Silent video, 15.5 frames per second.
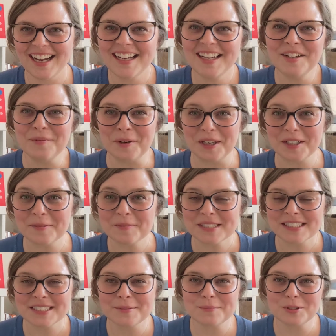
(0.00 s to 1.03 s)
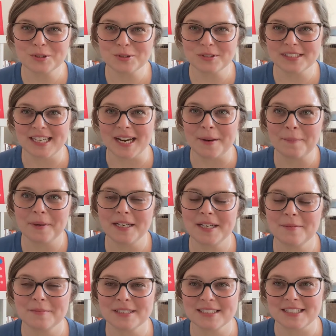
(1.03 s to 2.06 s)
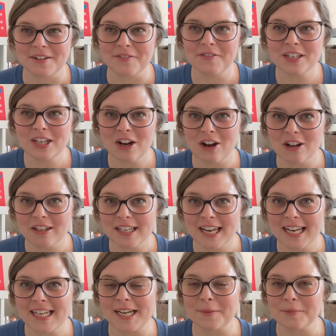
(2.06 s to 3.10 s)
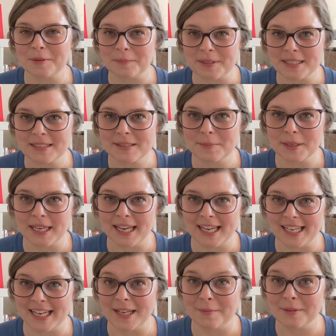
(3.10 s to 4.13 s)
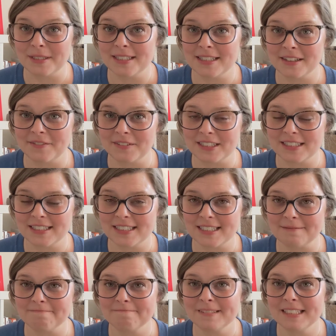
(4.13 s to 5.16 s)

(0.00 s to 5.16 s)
Hi, and welcome to Tip Tuesday. My name is Stephanie Holladay, and I'm a BCBA at ABC of Vinci.